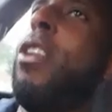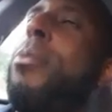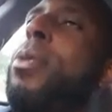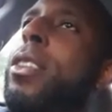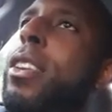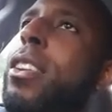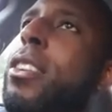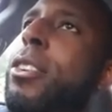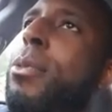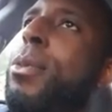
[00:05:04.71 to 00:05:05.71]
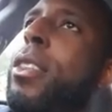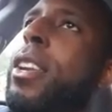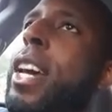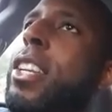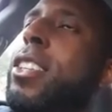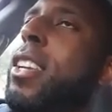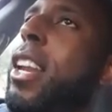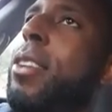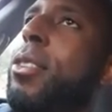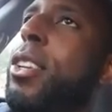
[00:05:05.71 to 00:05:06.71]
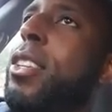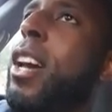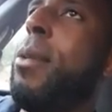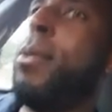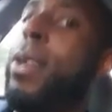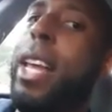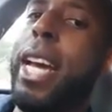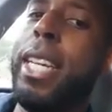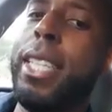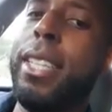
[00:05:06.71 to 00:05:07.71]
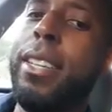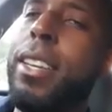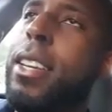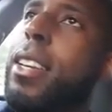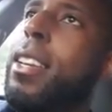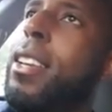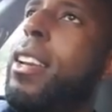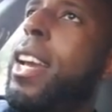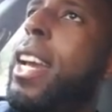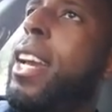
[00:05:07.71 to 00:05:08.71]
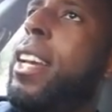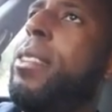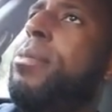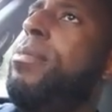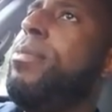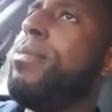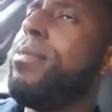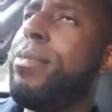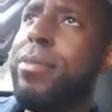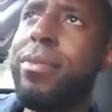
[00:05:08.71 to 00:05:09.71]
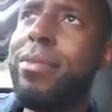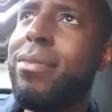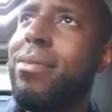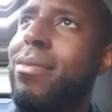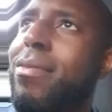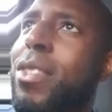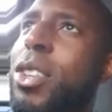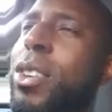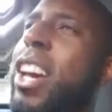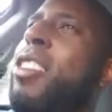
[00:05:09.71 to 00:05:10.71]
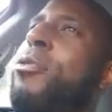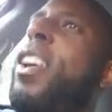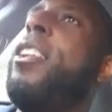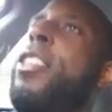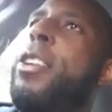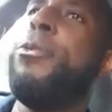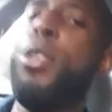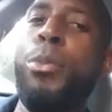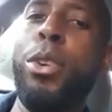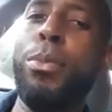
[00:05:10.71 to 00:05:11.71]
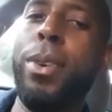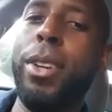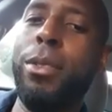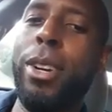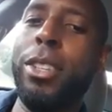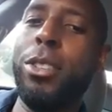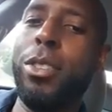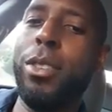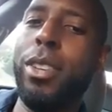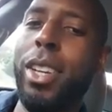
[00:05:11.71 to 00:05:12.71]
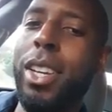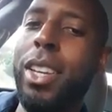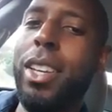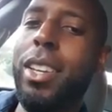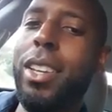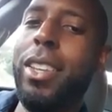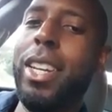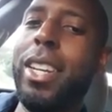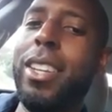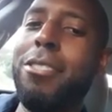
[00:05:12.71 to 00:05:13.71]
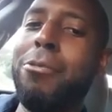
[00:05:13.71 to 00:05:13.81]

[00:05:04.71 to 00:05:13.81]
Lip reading: up on during the middle of the night just to kind of have a good time and relax, and you kind of follow them for the most part throughout the story, and then it